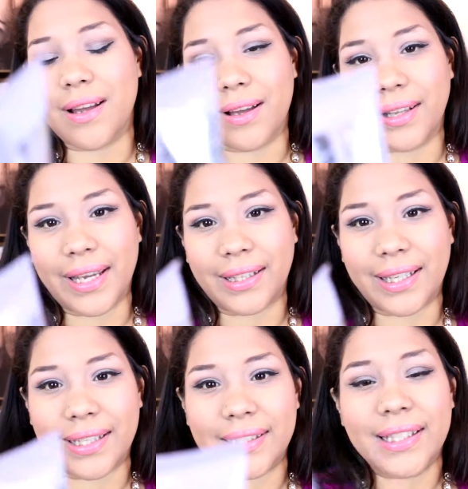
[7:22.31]
not like
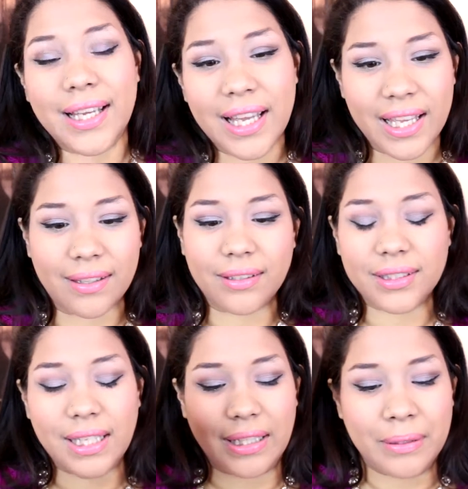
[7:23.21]
that. It looks
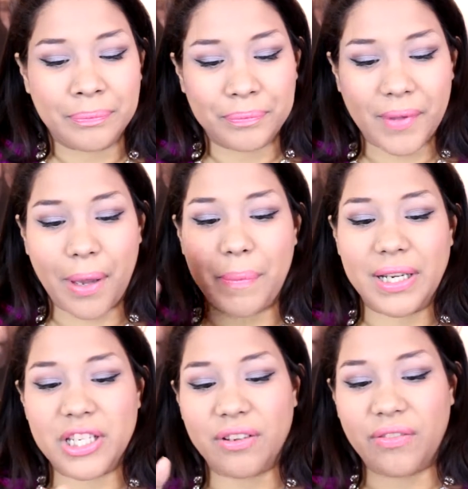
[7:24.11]
like a
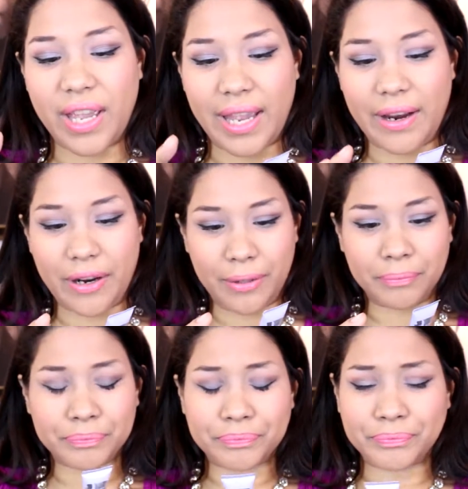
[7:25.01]
bunch of air
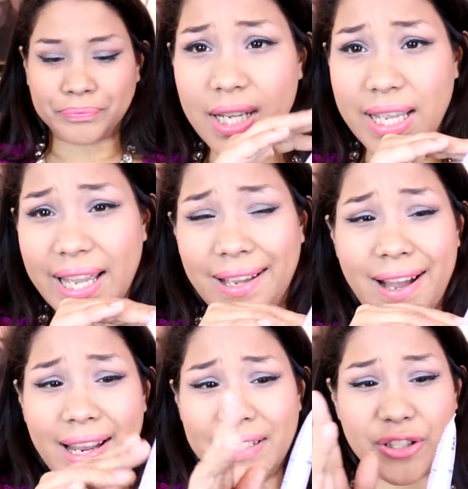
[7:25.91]

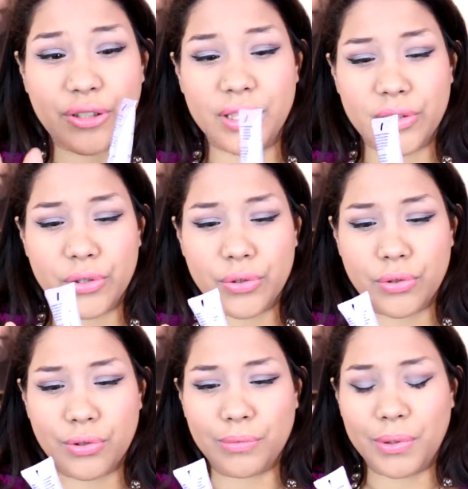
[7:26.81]
got into the
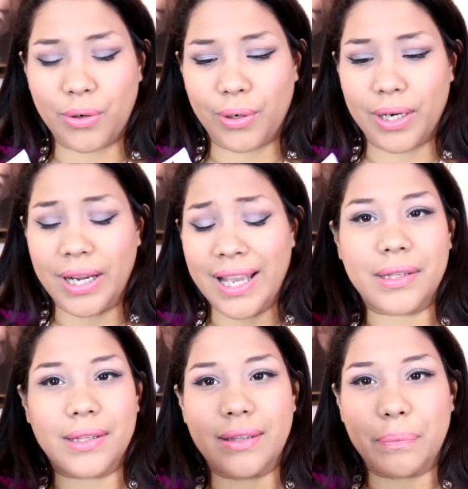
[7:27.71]
tube, or
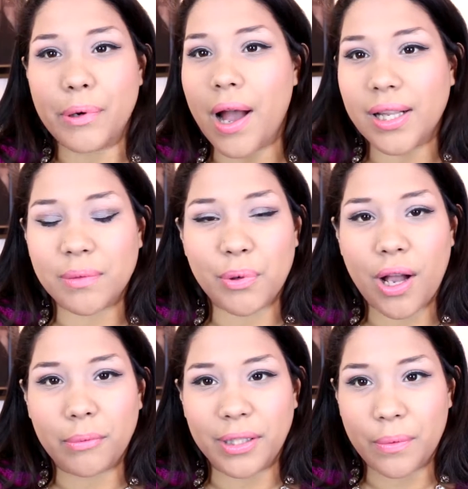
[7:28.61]
the product
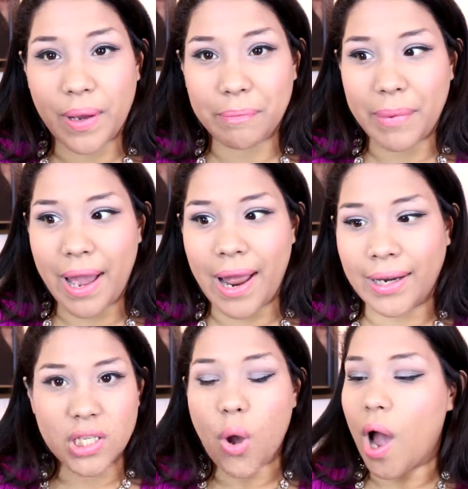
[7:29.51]
probably went
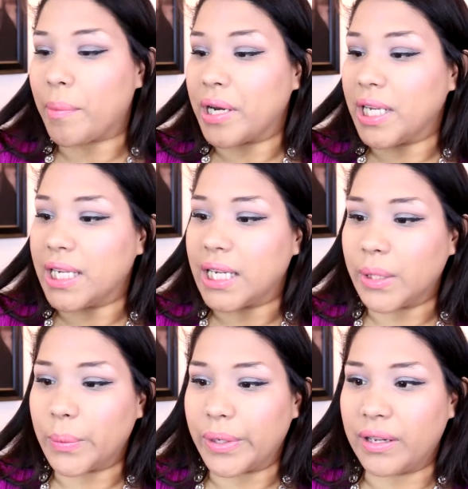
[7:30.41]
bad. So I'm gonna
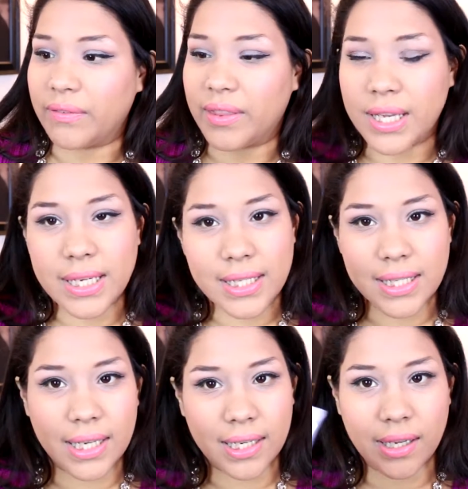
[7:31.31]
get rid of this.
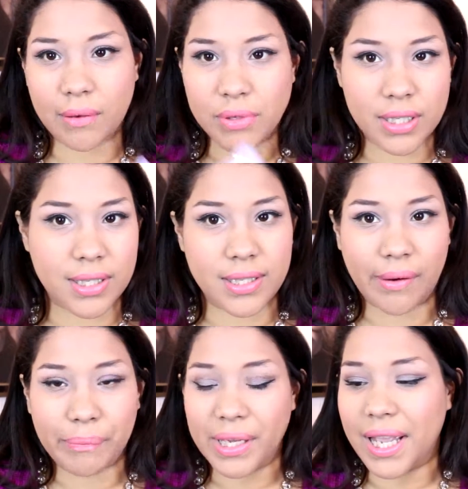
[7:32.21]
I'm just
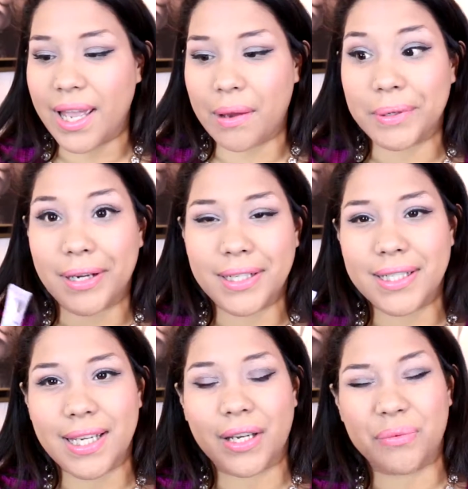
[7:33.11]
dumping it. I'm not gonna
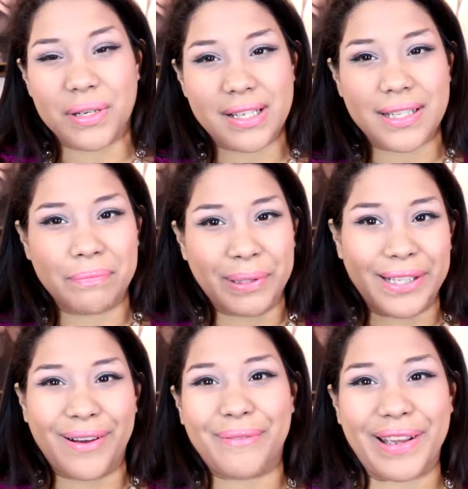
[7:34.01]
take a risk and put it
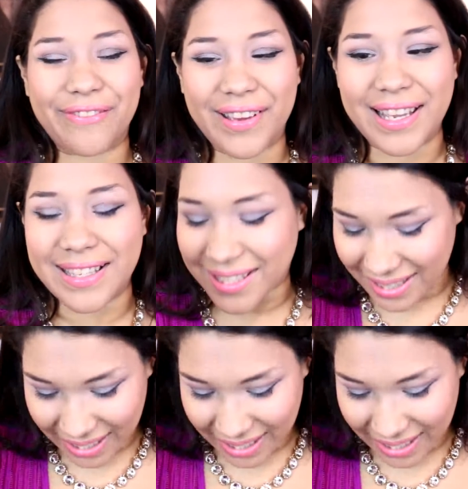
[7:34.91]
on my face.